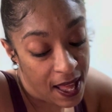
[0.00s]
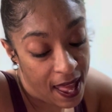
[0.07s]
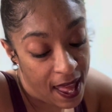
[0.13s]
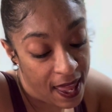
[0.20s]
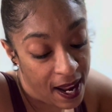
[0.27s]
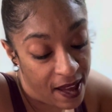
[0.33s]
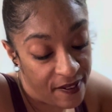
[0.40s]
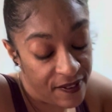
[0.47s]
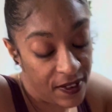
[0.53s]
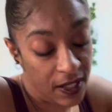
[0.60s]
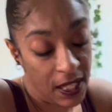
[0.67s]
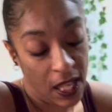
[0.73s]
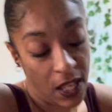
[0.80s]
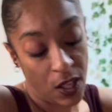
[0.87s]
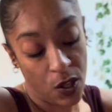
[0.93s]
And I feel
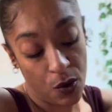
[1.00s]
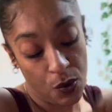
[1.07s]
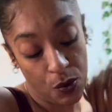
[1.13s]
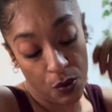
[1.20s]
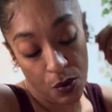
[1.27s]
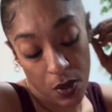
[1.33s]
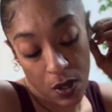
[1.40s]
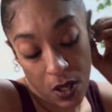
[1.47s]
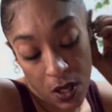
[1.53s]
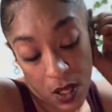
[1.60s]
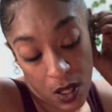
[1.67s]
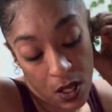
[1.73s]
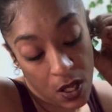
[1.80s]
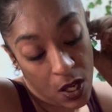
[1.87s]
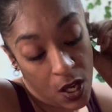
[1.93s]
like
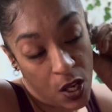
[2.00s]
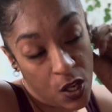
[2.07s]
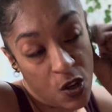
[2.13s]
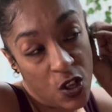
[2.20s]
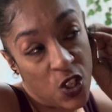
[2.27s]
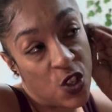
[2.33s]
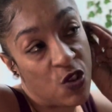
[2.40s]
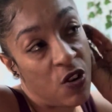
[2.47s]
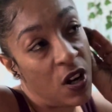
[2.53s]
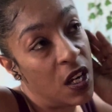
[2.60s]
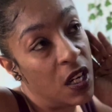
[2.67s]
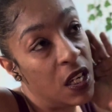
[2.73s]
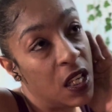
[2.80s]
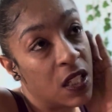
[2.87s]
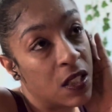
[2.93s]
you're struggling